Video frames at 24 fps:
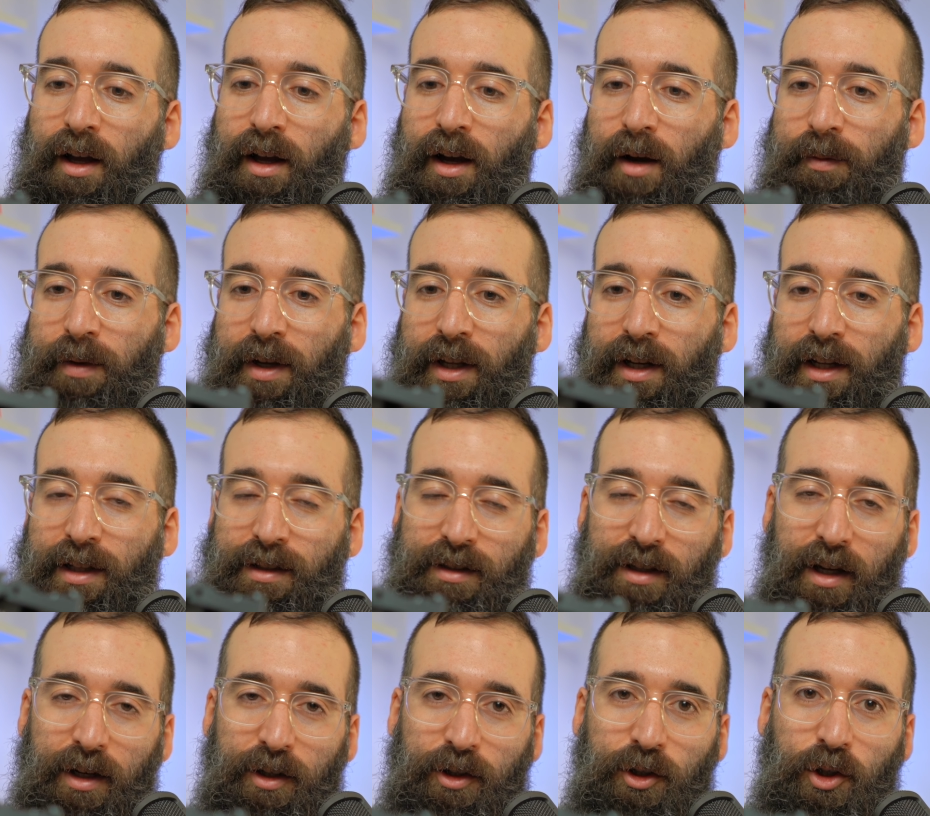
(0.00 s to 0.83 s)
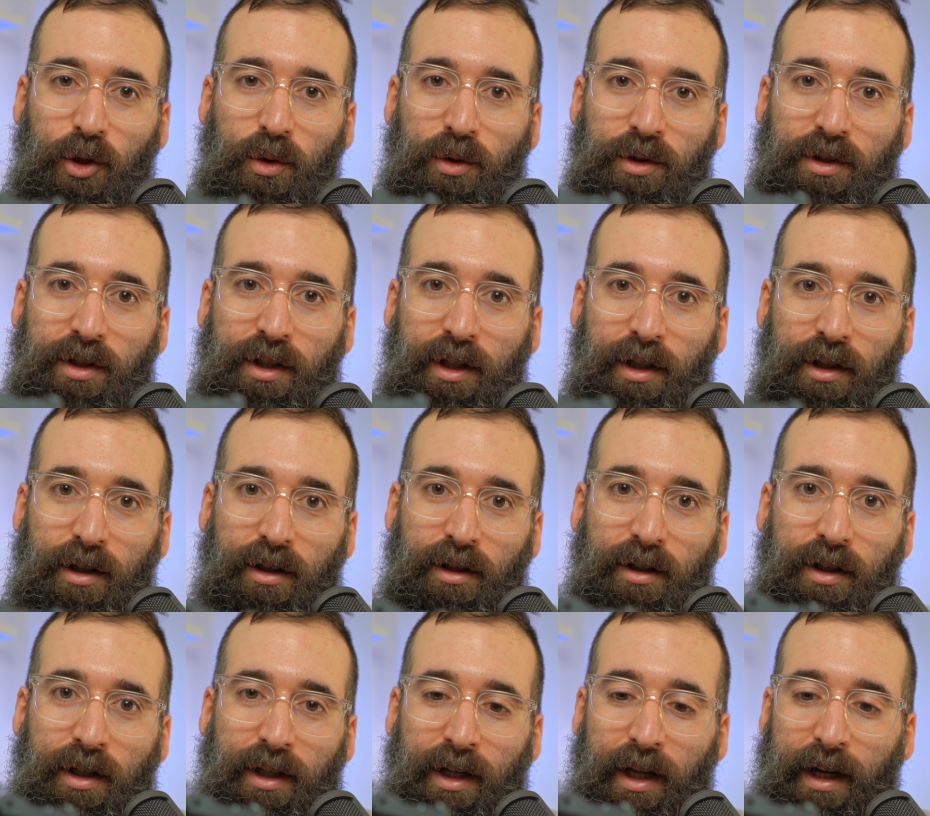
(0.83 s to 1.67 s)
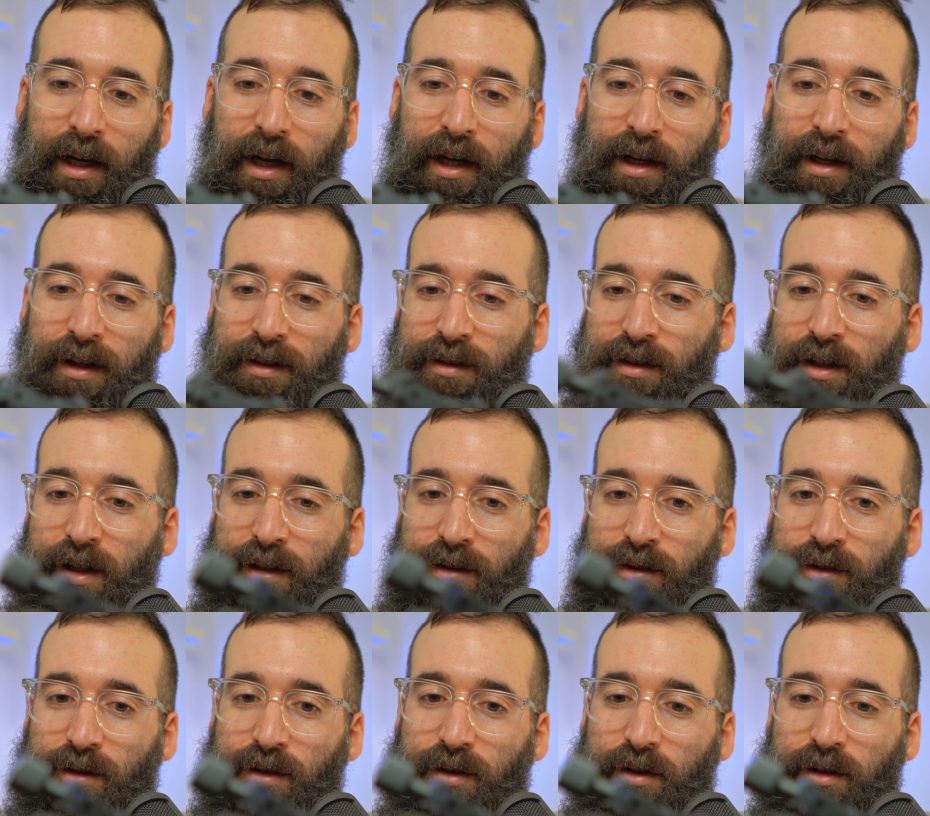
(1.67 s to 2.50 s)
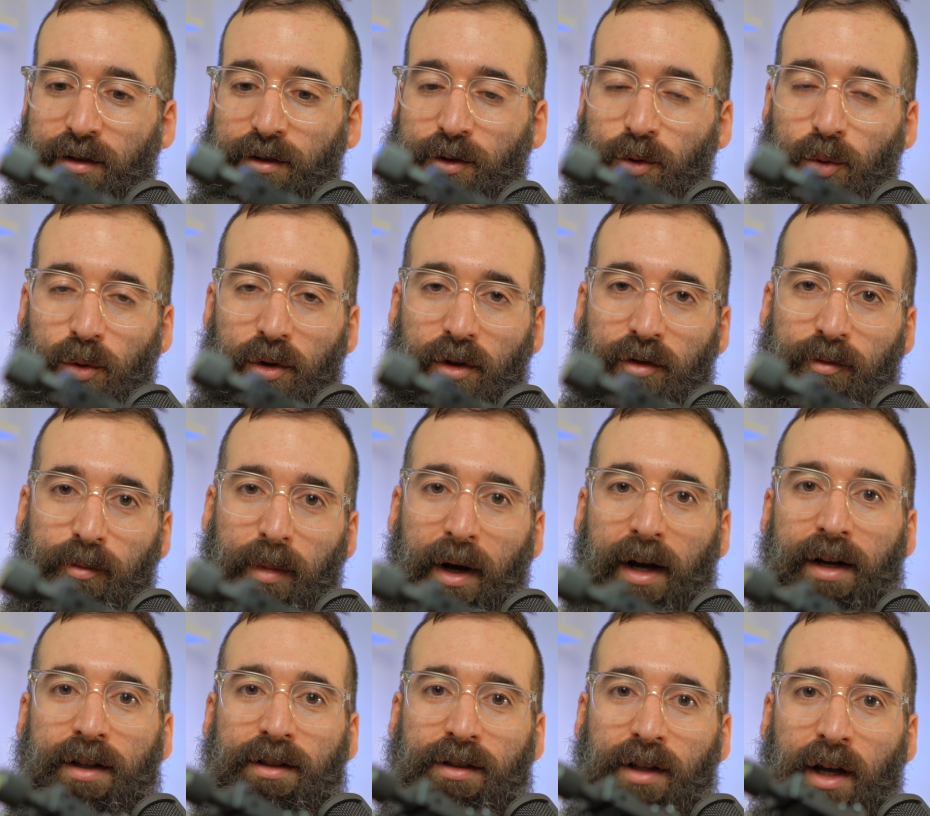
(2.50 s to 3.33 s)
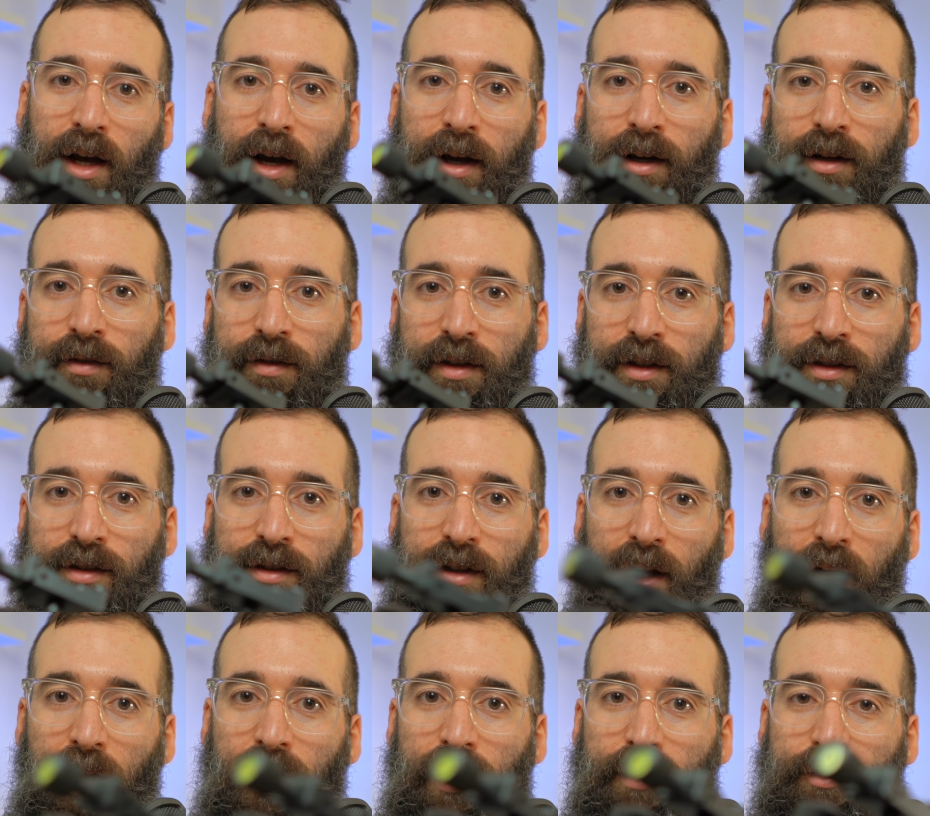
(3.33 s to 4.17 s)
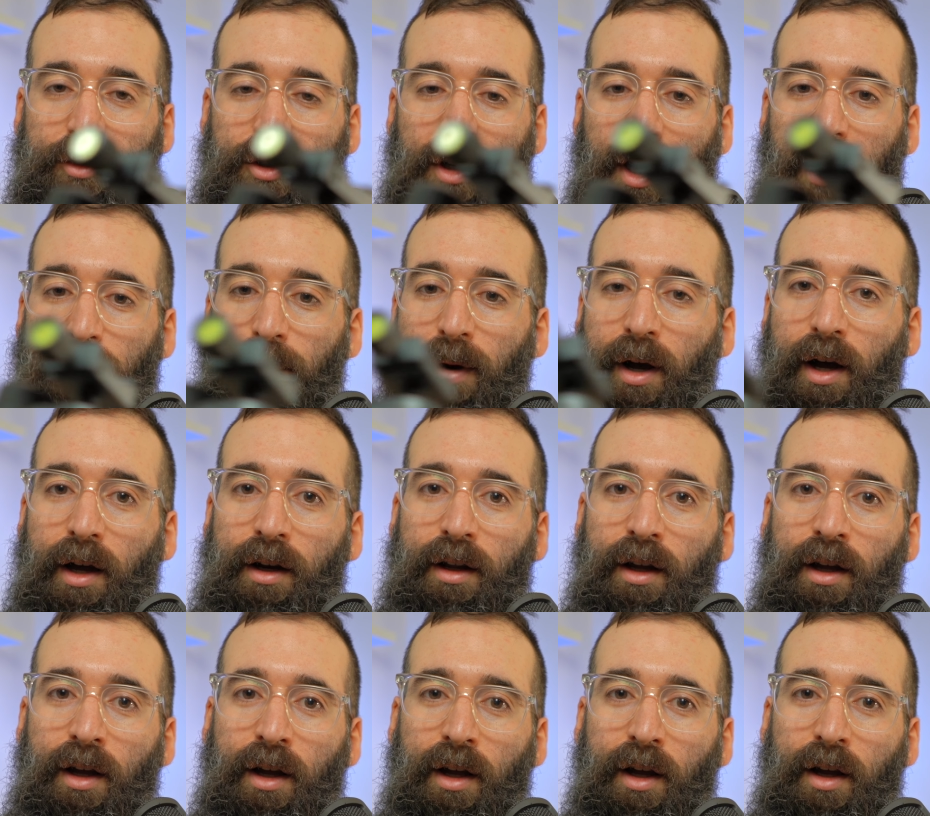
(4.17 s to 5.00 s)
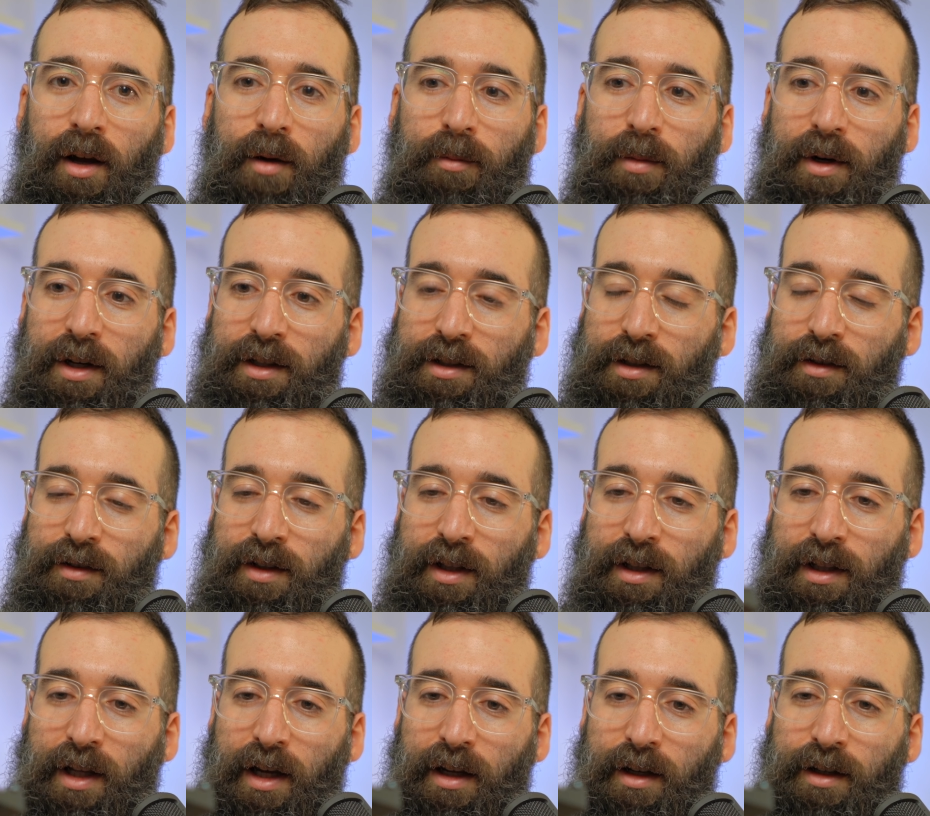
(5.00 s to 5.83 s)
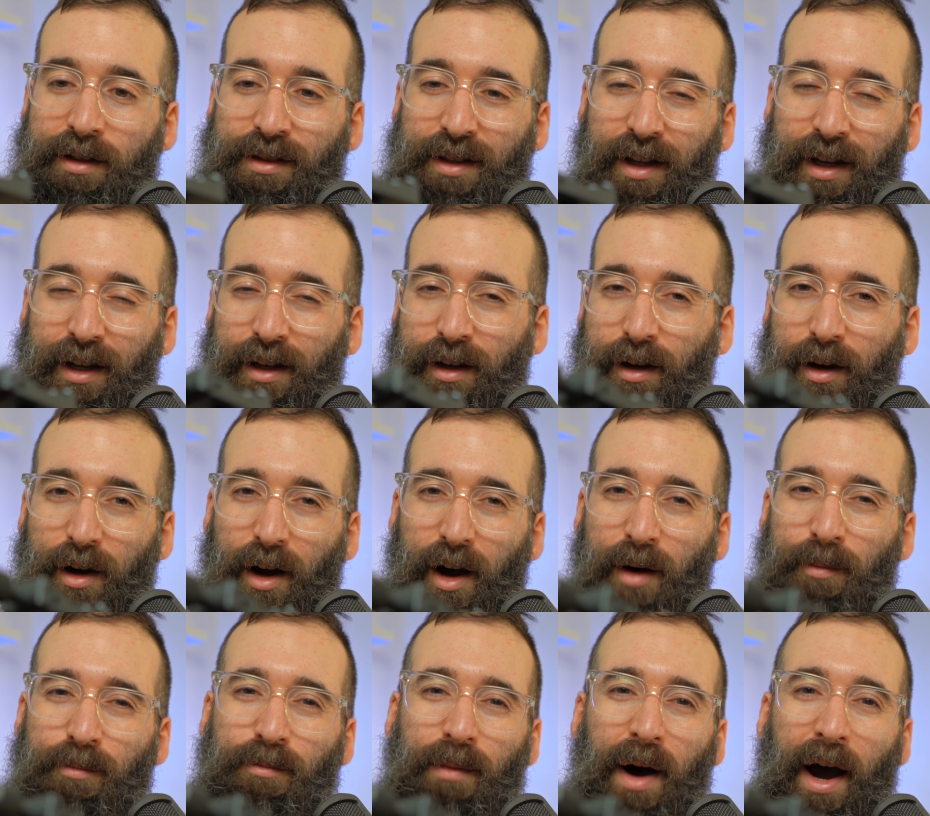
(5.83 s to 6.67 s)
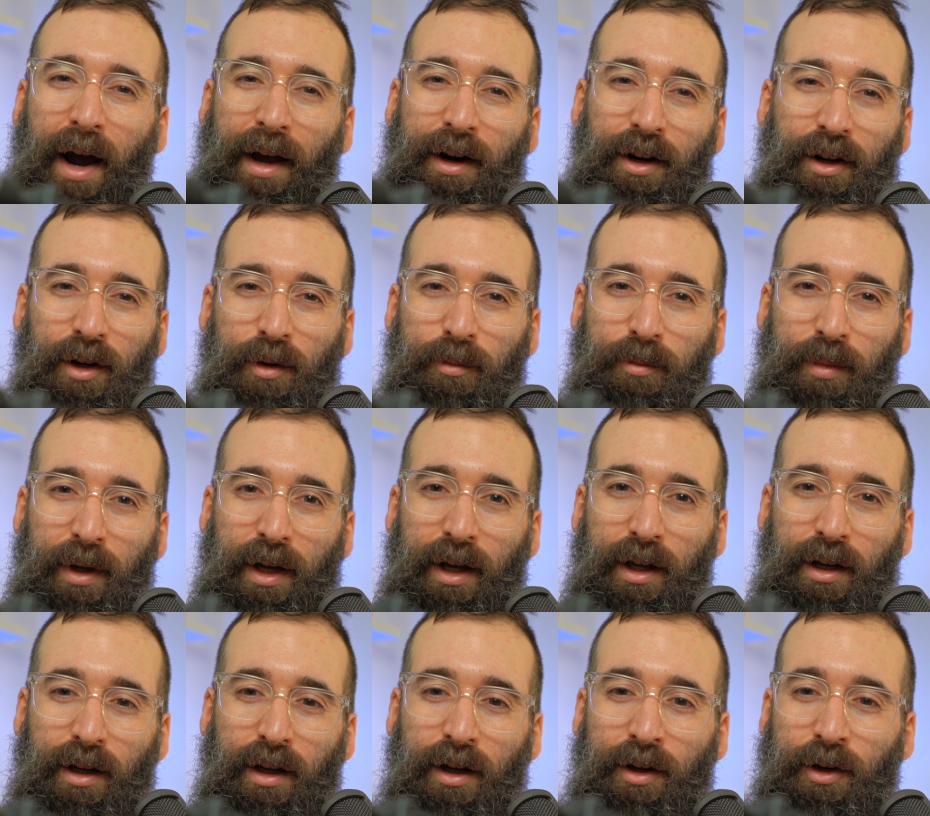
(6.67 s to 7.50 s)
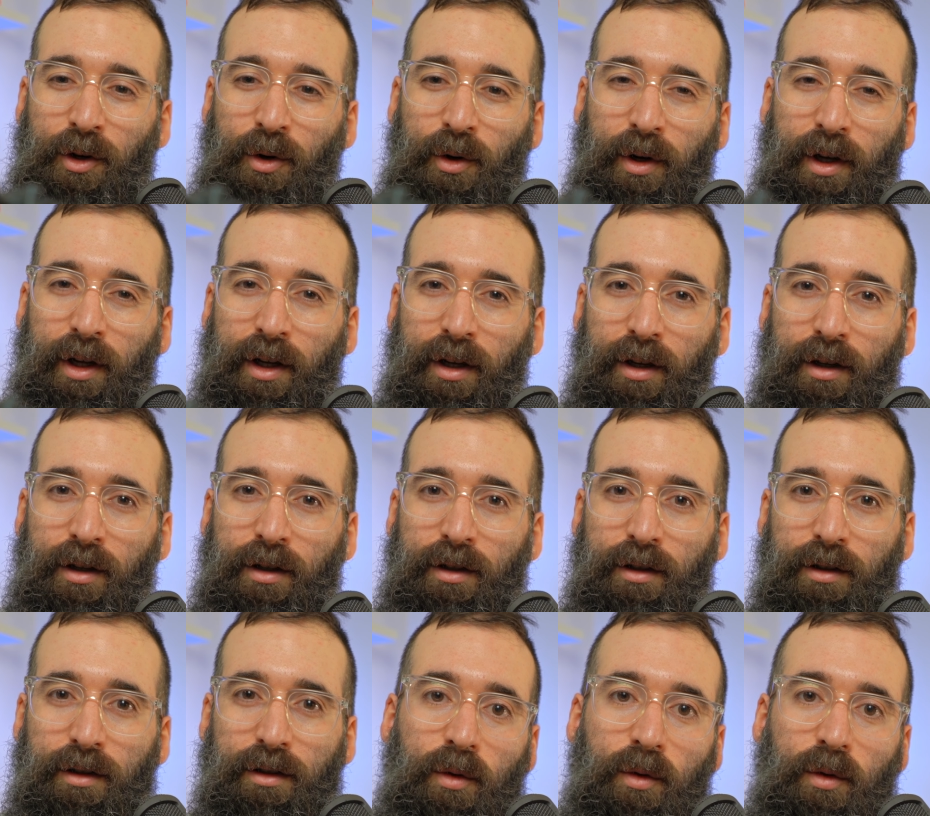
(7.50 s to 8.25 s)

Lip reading: I mean, it's not a huge deal. And like, I guess that's sort of by design of this style of tripod, but it's something that is like a minor bit annoying.